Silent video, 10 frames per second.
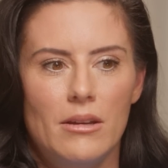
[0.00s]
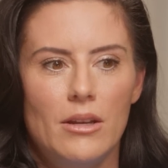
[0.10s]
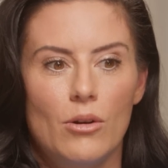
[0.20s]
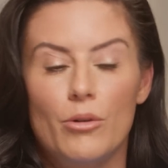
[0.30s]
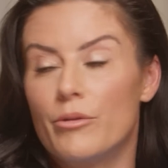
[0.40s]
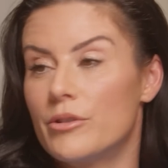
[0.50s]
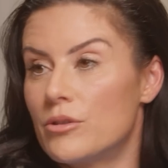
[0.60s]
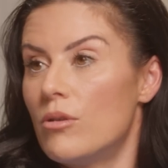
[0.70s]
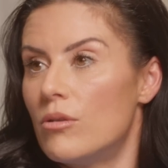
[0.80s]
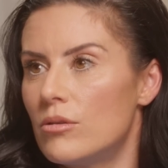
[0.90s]
you know, or a
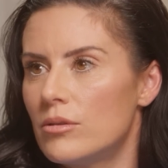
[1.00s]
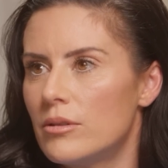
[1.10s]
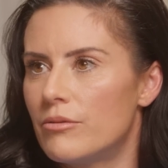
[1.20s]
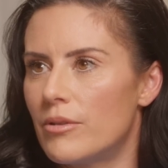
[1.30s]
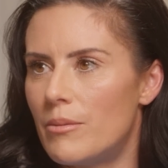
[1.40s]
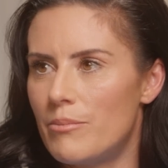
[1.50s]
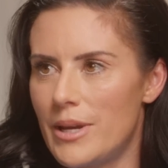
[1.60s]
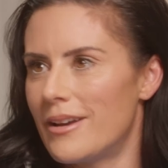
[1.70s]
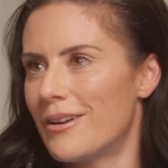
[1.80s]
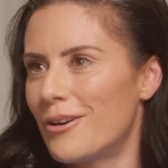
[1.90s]
result from
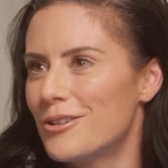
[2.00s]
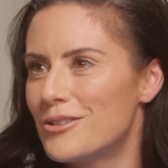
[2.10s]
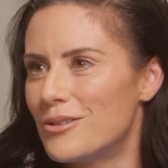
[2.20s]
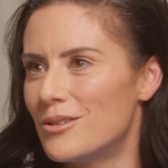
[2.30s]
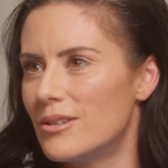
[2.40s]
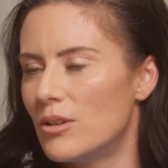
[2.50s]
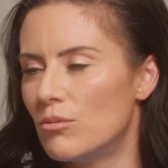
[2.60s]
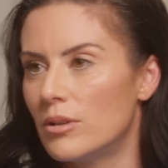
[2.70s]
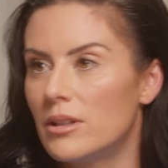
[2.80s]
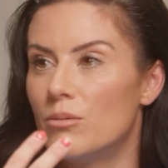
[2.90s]
being at Arsenal
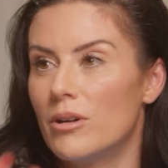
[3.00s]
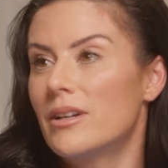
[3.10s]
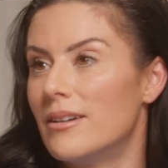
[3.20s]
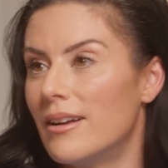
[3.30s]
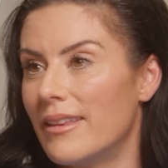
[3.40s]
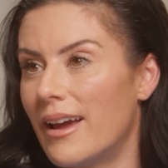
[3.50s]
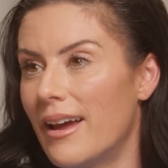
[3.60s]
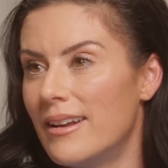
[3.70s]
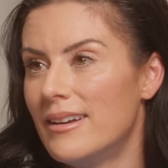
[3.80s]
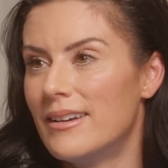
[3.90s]
and really working on
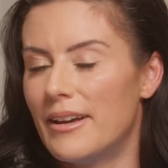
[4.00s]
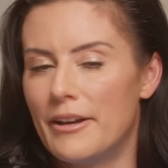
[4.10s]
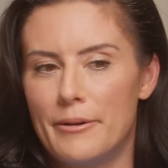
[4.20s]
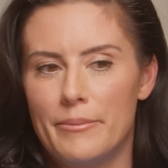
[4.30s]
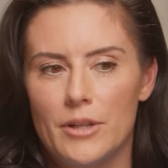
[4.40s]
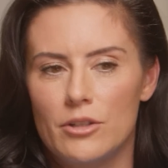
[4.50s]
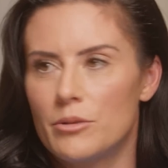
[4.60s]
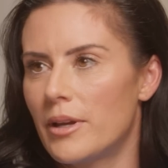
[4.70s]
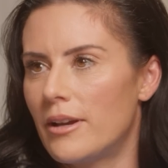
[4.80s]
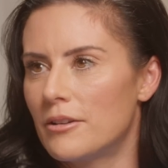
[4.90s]
that. Because um,
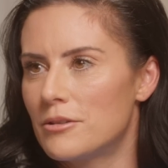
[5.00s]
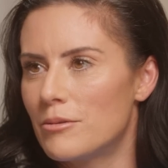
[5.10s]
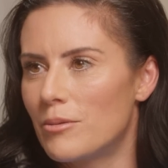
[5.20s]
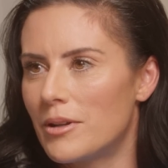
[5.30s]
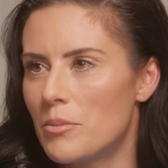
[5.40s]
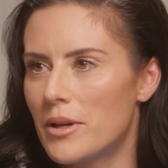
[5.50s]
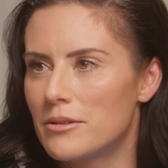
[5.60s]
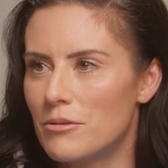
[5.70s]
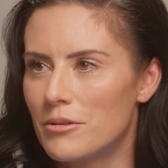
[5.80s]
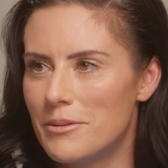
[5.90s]
you're playing also with one of the
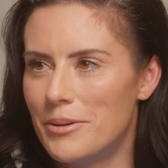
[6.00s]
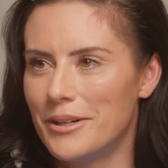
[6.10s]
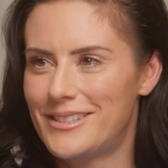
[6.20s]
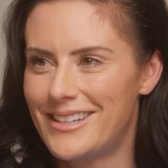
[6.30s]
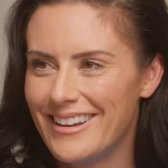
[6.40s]
best goalkeepers.